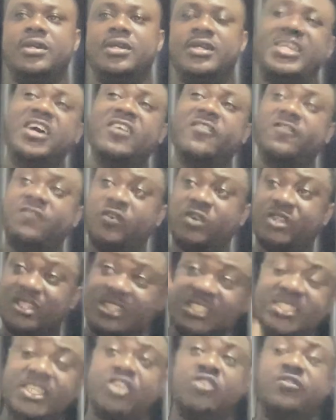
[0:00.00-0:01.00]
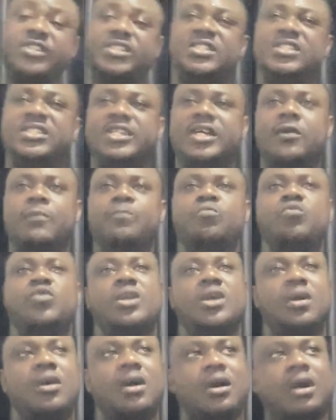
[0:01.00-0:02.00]
Now, for the things that you've written down,
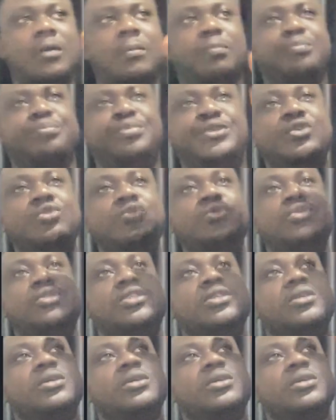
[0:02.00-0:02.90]
build